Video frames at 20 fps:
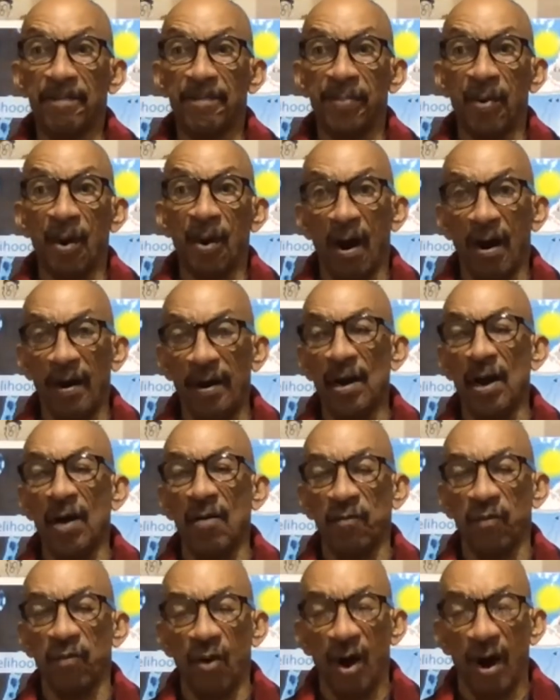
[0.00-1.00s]
part
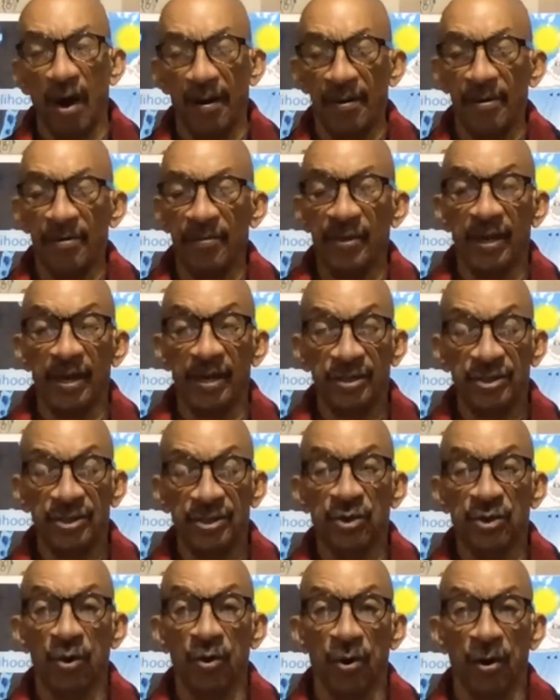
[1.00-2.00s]
of water that is
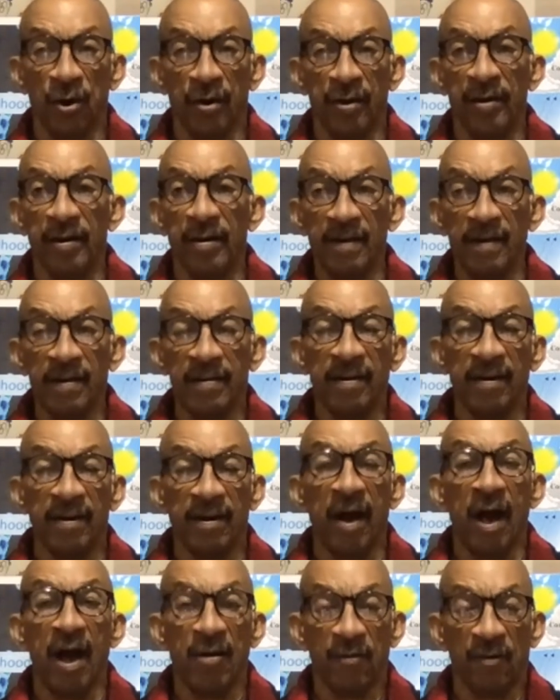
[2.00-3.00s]
stored in an
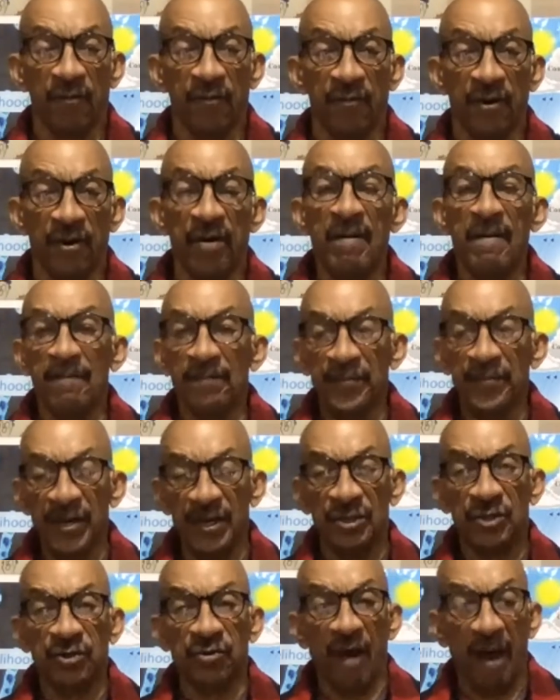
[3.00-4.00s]
aquifer
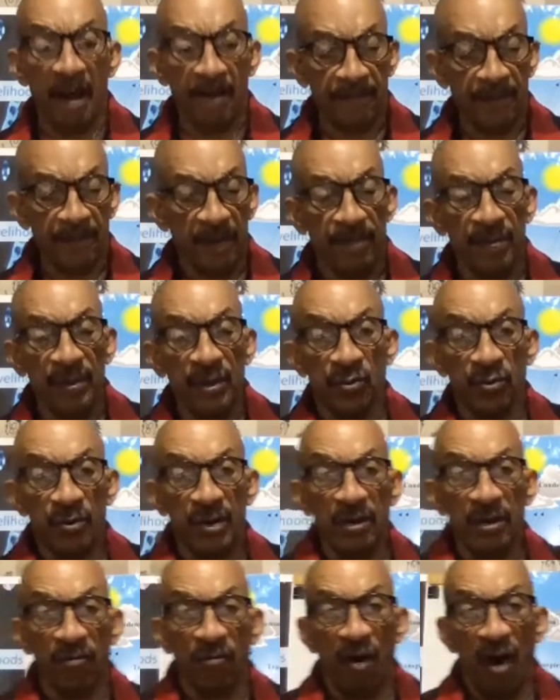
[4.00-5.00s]
that's trapped in
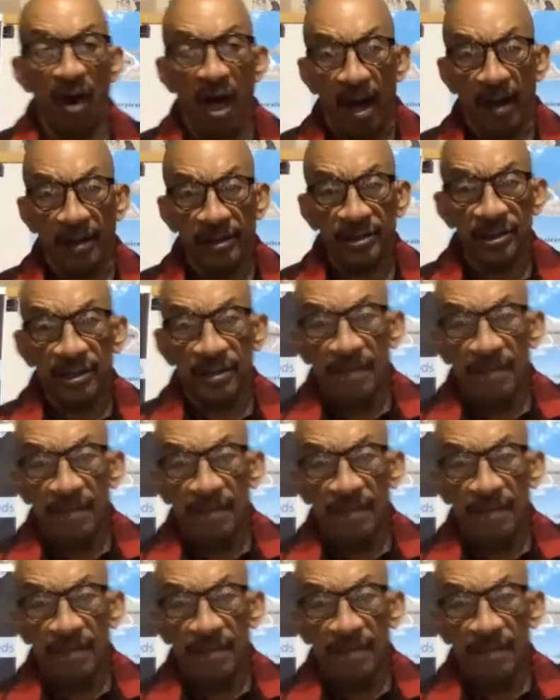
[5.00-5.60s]
between rocks.